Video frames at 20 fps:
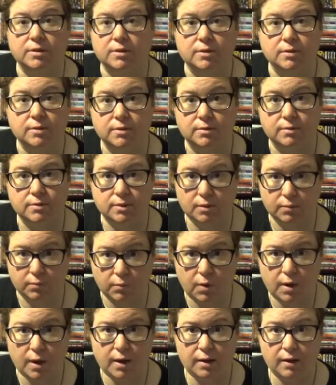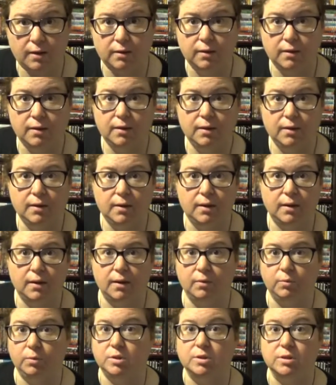this in some way,
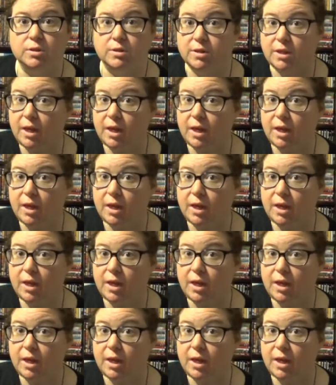which is